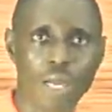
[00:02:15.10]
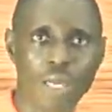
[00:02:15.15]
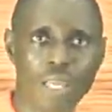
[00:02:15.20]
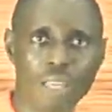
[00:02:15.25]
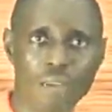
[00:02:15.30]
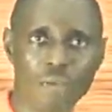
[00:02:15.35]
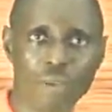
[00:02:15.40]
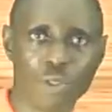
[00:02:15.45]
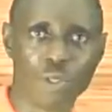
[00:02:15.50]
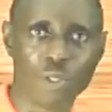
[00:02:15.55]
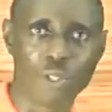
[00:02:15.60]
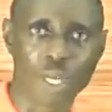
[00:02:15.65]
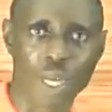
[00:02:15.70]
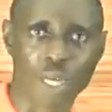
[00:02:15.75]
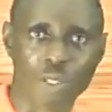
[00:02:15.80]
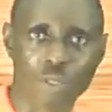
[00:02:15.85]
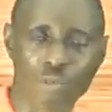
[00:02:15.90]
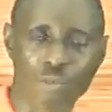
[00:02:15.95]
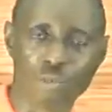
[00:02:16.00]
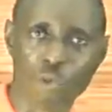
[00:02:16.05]
give
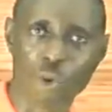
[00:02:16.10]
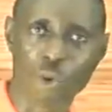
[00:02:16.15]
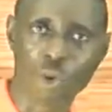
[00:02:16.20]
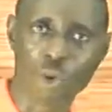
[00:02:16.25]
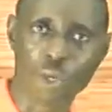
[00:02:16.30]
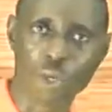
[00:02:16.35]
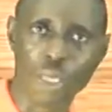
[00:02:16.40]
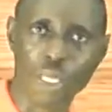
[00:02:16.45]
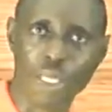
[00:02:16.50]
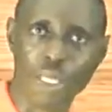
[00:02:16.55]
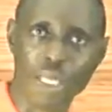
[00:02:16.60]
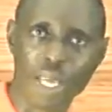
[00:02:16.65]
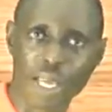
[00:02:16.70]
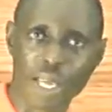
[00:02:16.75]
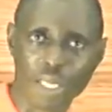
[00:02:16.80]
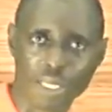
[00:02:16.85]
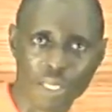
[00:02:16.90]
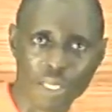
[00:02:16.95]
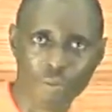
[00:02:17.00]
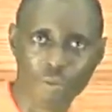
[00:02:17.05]
chance for the
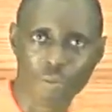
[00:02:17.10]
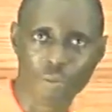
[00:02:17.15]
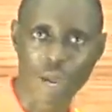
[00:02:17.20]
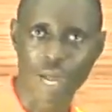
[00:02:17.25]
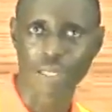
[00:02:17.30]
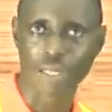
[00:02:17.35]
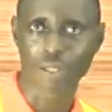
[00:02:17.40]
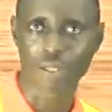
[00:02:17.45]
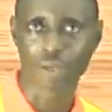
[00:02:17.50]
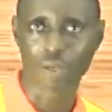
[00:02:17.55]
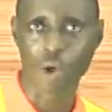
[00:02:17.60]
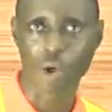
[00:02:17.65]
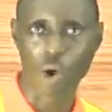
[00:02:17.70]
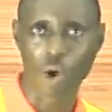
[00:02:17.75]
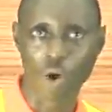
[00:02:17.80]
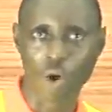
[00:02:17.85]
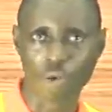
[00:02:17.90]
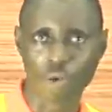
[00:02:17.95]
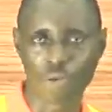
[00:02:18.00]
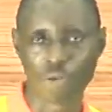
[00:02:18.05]
negative parts
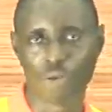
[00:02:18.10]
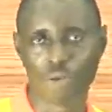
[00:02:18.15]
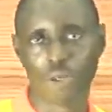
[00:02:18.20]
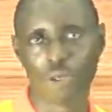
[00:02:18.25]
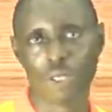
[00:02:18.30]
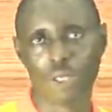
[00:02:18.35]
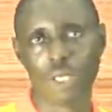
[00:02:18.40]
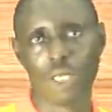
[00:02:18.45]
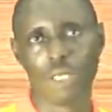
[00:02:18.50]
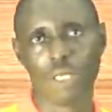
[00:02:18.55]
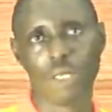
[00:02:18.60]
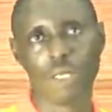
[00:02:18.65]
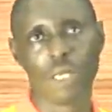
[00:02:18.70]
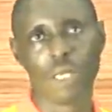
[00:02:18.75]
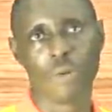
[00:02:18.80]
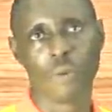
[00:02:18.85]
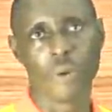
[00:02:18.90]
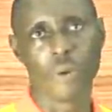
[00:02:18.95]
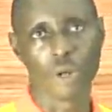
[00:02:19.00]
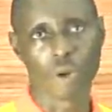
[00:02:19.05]
of the
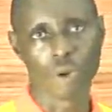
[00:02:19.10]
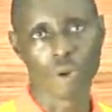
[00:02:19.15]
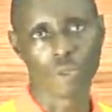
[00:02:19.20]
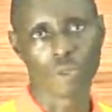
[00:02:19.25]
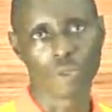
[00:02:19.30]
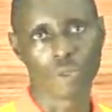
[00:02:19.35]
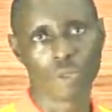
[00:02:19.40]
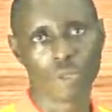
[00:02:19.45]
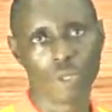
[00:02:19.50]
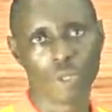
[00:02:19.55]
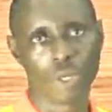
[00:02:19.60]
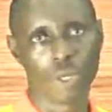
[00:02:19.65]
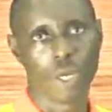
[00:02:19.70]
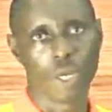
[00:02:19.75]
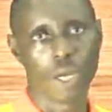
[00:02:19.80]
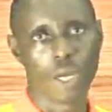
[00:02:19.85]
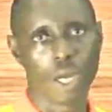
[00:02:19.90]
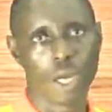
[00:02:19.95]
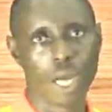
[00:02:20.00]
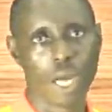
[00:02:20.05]
record.
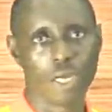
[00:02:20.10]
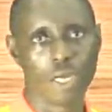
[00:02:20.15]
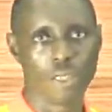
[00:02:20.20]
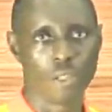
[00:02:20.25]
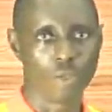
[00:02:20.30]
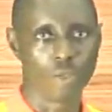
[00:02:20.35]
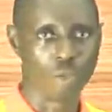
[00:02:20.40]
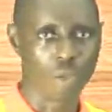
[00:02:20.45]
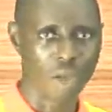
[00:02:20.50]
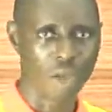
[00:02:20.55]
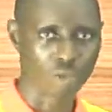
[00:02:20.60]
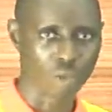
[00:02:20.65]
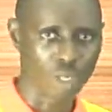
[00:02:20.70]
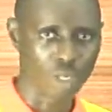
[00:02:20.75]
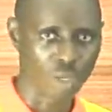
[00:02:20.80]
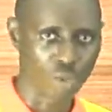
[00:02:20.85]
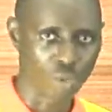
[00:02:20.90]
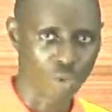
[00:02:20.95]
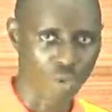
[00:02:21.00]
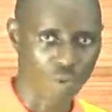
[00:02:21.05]
And you have to
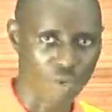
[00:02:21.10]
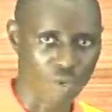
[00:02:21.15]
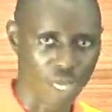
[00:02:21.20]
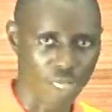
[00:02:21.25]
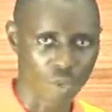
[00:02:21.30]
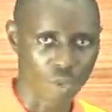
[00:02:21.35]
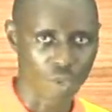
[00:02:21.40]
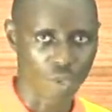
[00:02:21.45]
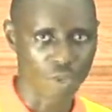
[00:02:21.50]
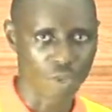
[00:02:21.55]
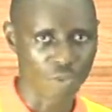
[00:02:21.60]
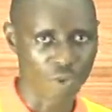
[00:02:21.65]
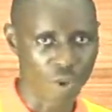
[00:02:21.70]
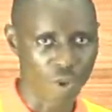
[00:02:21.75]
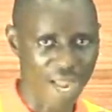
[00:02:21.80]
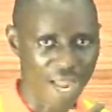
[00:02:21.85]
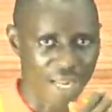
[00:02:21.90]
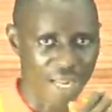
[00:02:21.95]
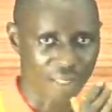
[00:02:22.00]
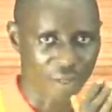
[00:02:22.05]
take note of that. So if your
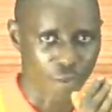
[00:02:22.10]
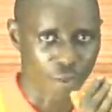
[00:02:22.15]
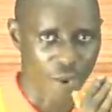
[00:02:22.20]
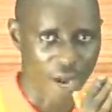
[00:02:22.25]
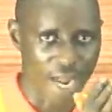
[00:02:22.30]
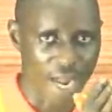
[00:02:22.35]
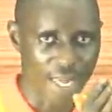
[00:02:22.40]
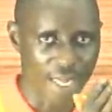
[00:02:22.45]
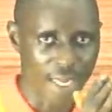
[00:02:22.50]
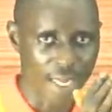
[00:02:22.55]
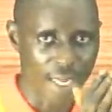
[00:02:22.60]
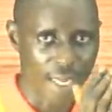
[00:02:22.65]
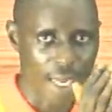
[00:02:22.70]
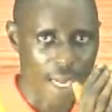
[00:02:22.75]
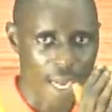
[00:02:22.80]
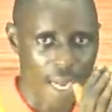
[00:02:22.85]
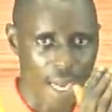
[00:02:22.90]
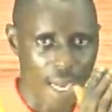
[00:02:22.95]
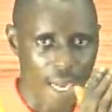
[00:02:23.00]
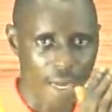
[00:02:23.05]
y
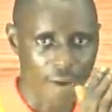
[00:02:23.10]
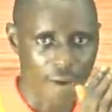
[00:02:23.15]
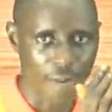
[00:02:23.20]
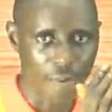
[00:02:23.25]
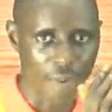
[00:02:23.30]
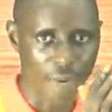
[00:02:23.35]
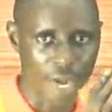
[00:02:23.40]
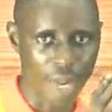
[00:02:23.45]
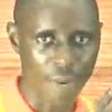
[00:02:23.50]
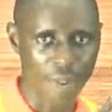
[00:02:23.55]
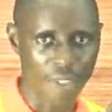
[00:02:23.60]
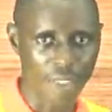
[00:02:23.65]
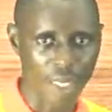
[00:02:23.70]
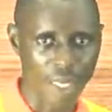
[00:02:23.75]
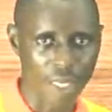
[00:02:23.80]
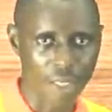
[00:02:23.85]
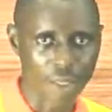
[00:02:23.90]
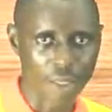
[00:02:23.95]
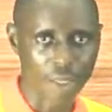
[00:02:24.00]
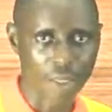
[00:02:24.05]

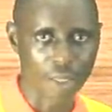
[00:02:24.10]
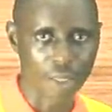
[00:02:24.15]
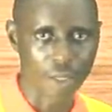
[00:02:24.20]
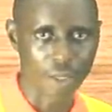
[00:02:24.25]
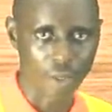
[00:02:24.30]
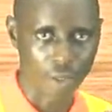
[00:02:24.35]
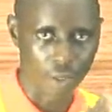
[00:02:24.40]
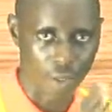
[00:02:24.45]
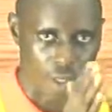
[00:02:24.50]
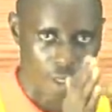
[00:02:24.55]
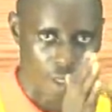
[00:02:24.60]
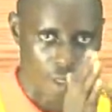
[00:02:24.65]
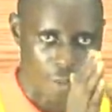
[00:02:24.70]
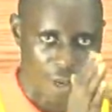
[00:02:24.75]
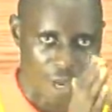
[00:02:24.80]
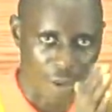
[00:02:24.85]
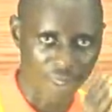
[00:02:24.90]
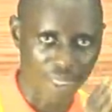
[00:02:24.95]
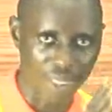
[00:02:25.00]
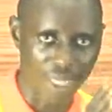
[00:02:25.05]
parameters, the
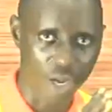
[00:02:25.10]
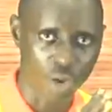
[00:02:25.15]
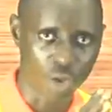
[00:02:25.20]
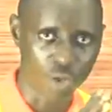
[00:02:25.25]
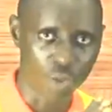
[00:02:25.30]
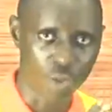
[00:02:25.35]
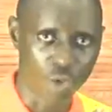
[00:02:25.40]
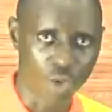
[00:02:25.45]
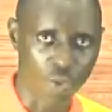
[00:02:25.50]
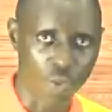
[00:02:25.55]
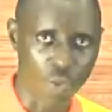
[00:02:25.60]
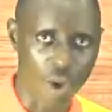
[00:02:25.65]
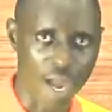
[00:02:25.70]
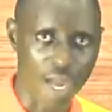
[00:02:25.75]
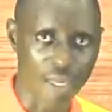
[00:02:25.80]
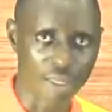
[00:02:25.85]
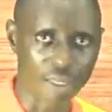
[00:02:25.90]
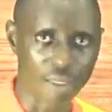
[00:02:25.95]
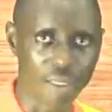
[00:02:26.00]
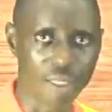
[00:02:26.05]
parameters are going to be on
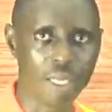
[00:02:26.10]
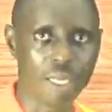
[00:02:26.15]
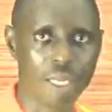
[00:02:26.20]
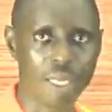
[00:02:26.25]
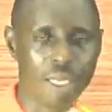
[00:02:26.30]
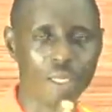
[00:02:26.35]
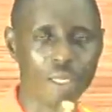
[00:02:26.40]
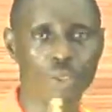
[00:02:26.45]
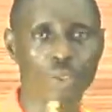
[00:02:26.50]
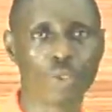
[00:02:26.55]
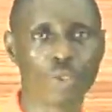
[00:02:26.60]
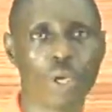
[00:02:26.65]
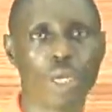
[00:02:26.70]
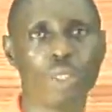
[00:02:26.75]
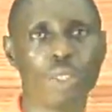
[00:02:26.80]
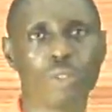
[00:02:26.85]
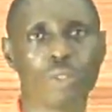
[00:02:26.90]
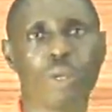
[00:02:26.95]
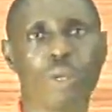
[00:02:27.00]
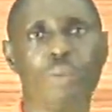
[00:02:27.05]
y-axis, is
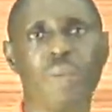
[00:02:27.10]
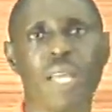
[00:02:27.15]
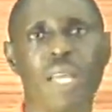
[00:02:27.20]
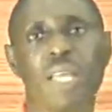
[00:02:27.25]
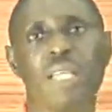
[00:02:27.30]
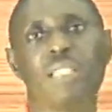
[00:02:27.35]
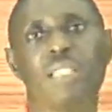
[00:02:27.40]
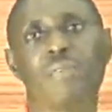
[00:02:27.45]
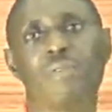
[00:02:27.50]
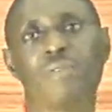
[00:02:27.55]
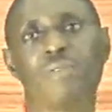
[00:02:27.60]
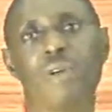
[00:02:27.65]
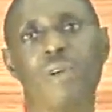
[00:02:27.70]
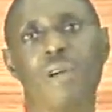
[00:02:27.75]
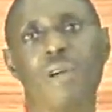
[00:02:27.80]
showing some negative